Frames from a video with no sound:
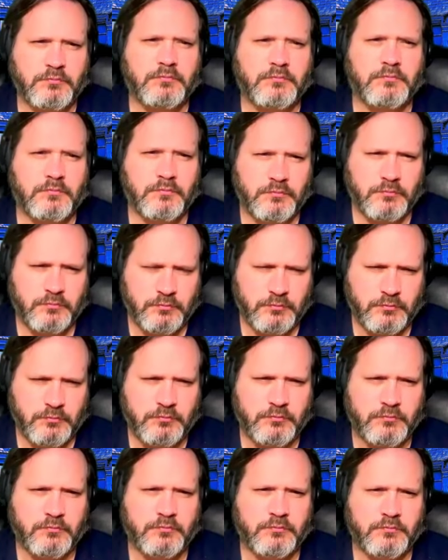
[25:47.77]

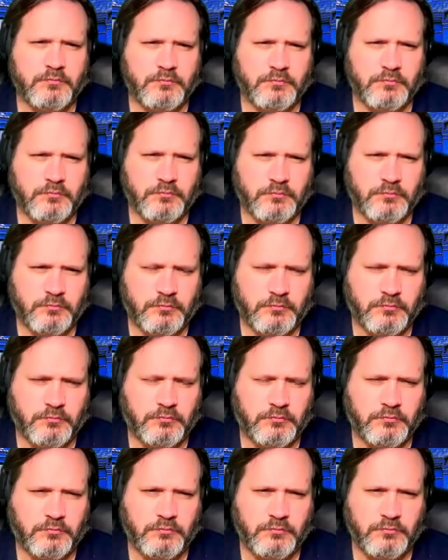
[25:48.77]

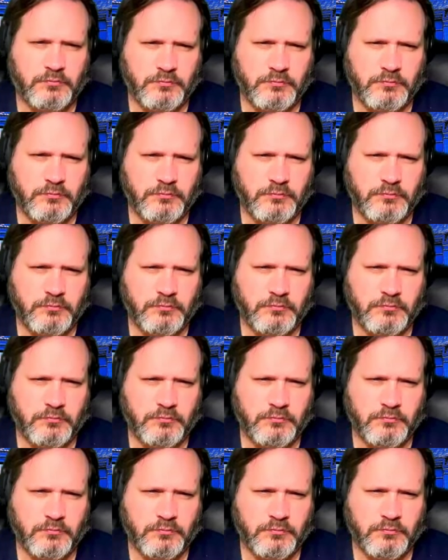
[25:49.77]

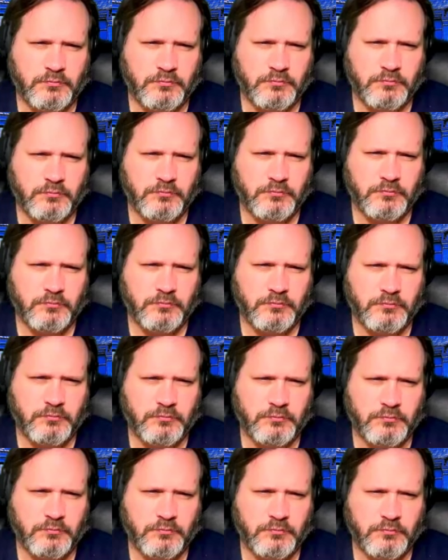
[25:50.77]

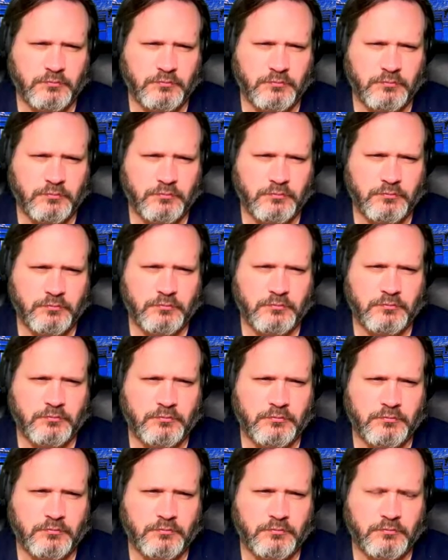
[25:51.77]

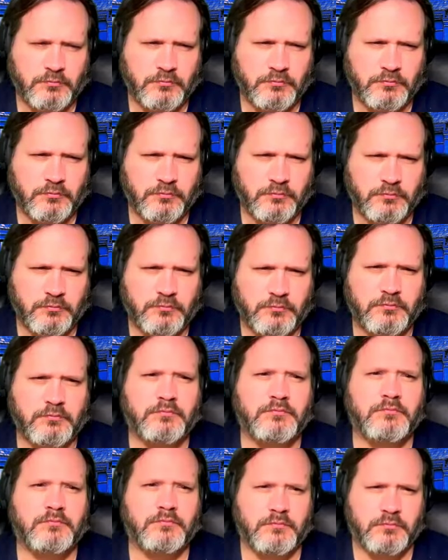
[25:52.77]

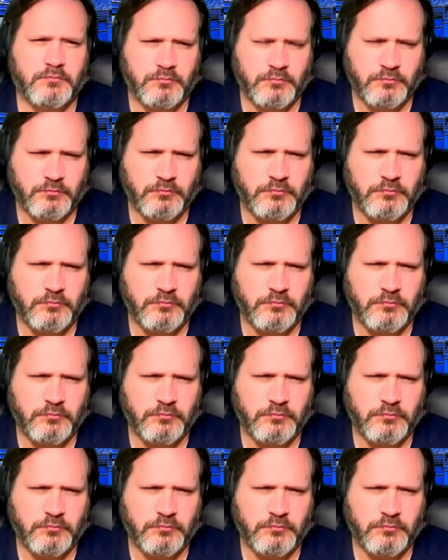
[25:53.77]
(not speaking)